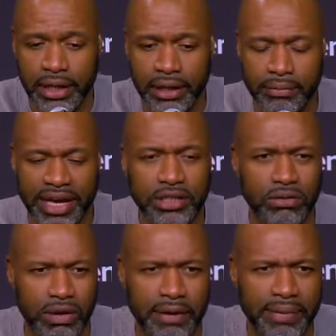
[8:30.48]
make
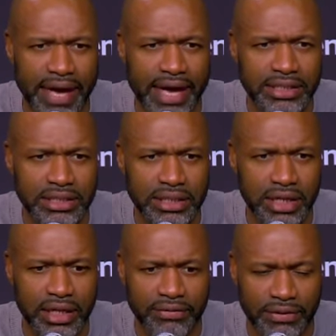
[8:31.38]
the right pass.
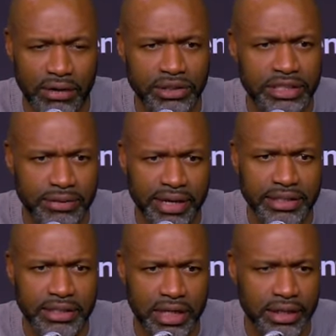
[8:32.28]
He found his
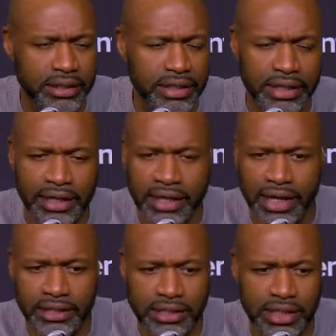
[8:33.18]
teammates a ton, and
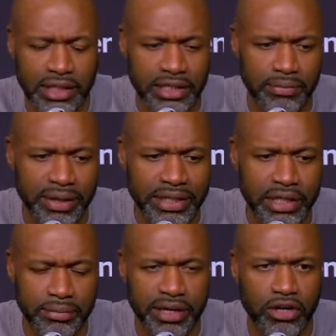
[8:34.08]
I just think his ability
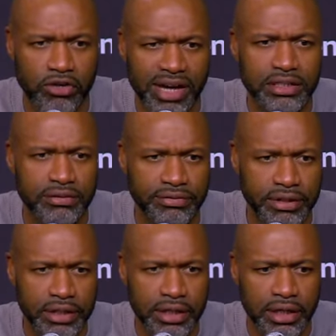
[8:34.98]
to be aggressive
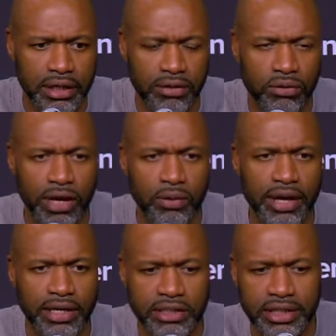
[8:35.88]
the right
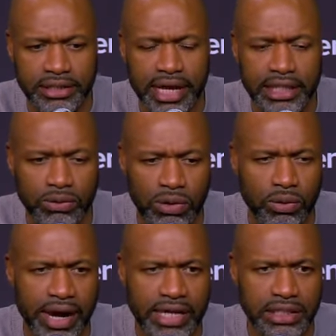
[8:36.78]
way is exactly what
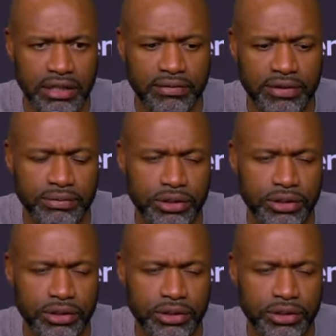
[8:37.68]
we're asking of him to